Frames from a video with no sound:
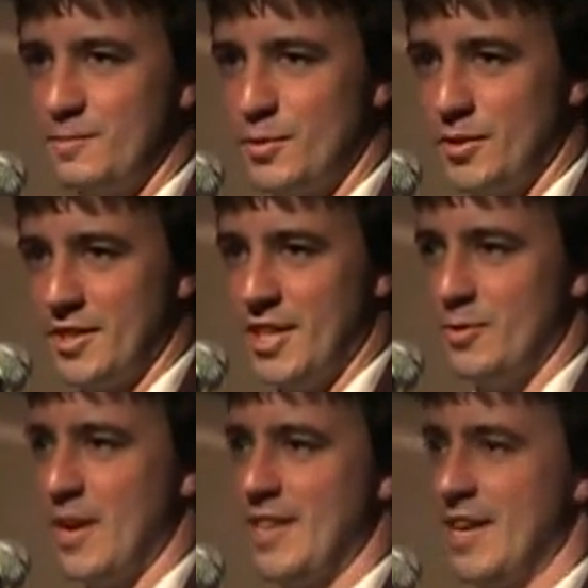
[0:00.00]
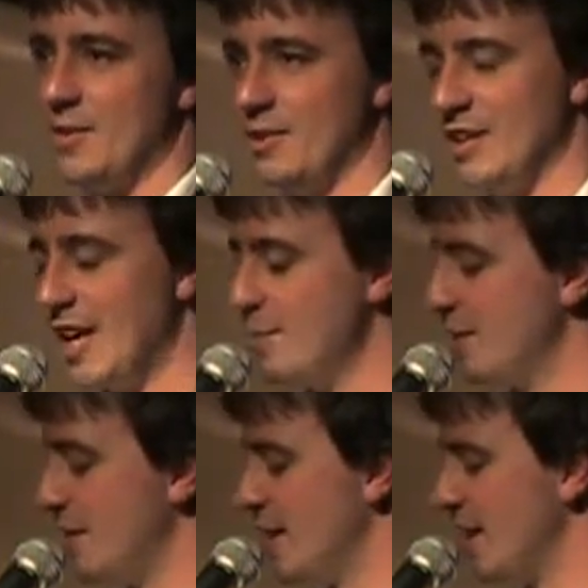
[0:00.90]
portkey? Why that whole
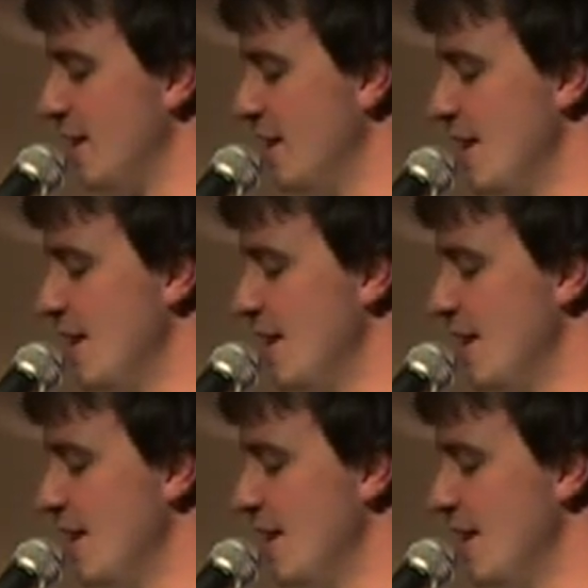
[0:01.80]
elaborate thing?